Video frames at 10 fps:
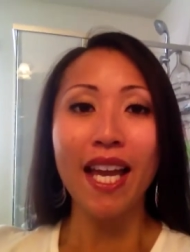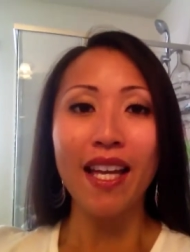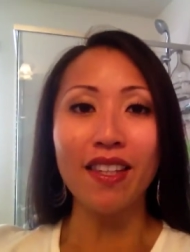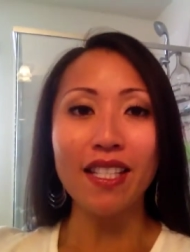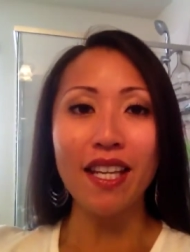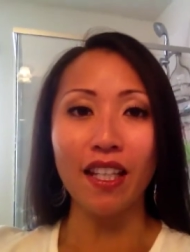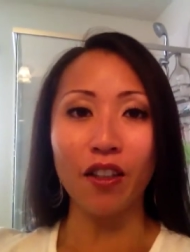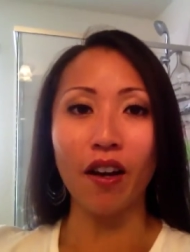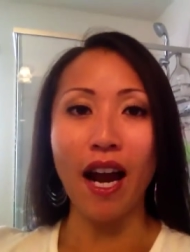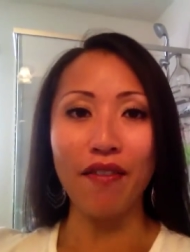and then take
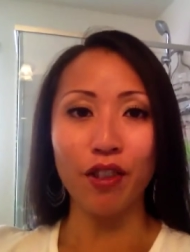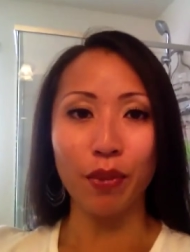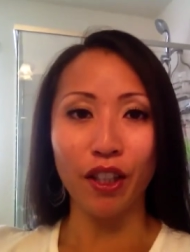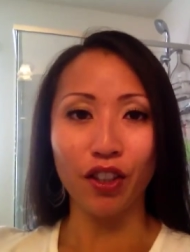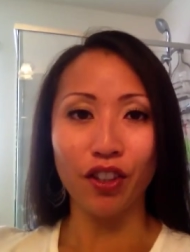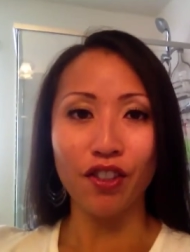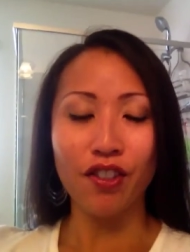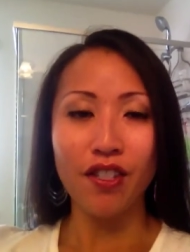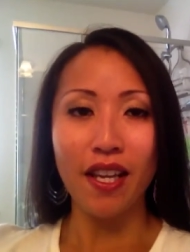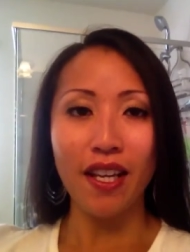your after
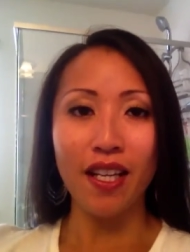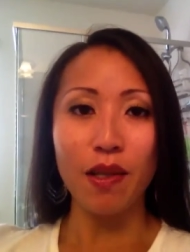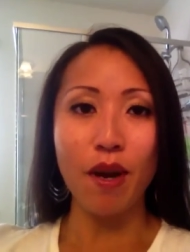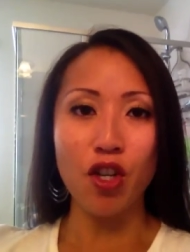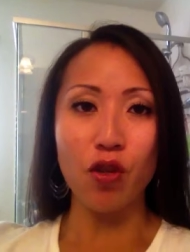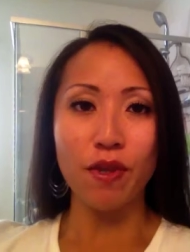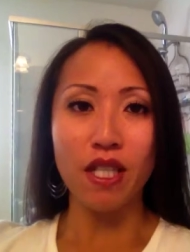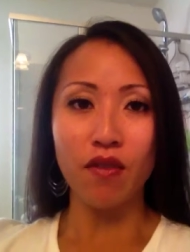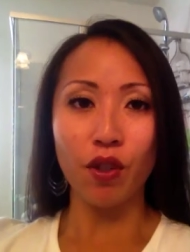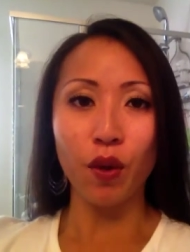pictures and any
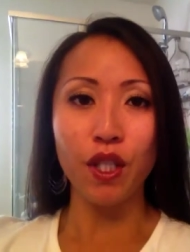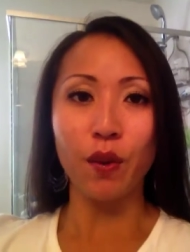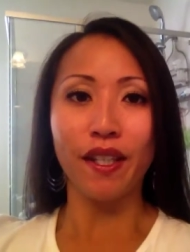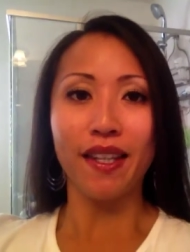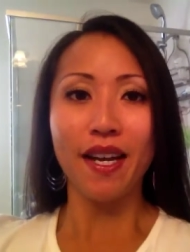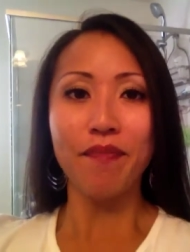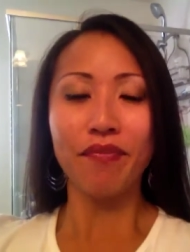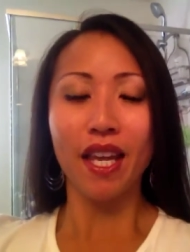measurements if you are doing them.